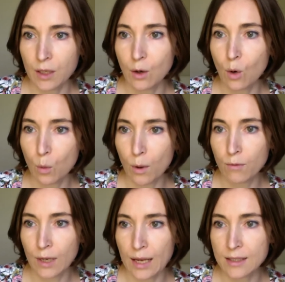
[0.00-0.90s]
in
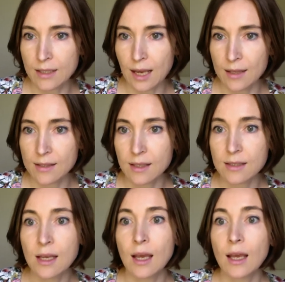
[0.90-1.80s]
hormone-related cancers?